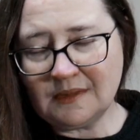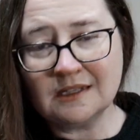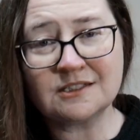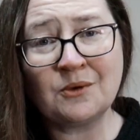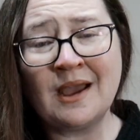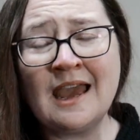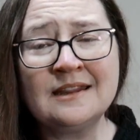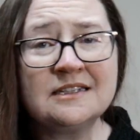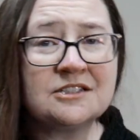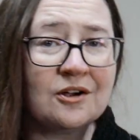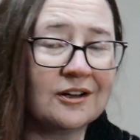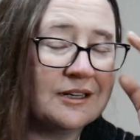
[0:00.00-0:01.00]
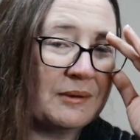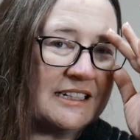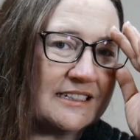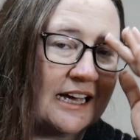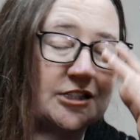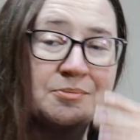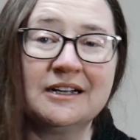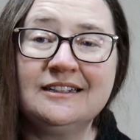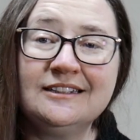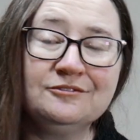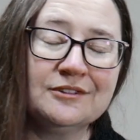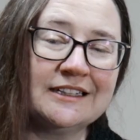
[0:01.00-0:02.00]
So I had this yarn in my stash, but I
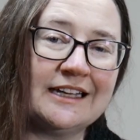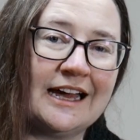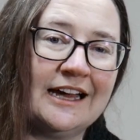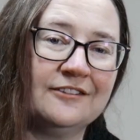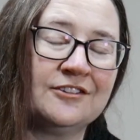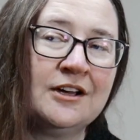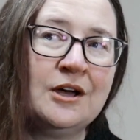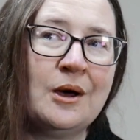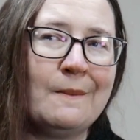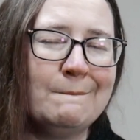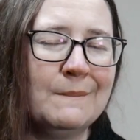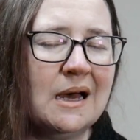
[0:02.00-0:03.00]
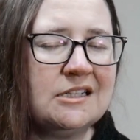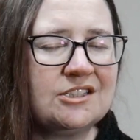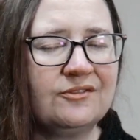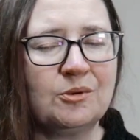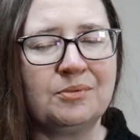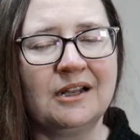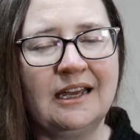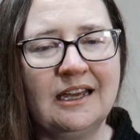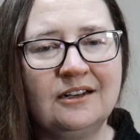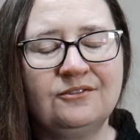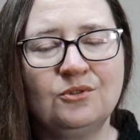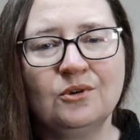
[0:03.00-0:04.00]
didn't really have much of a
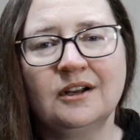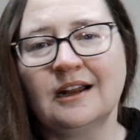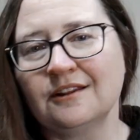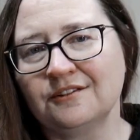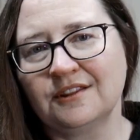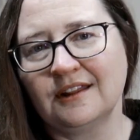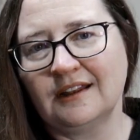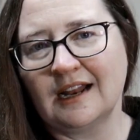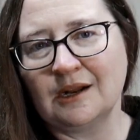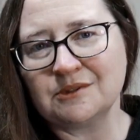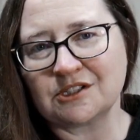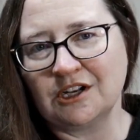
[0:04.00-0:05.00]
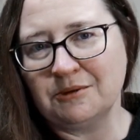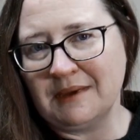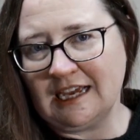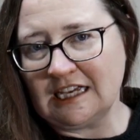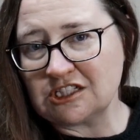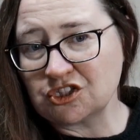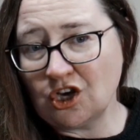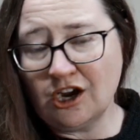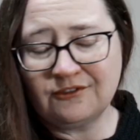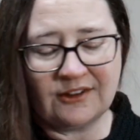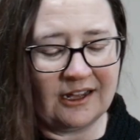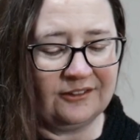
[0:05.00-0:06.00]
plan for it other than that I was going to make a
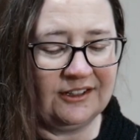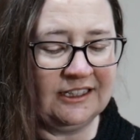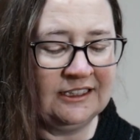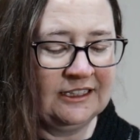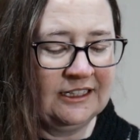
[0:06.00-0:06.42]
scarf out of it.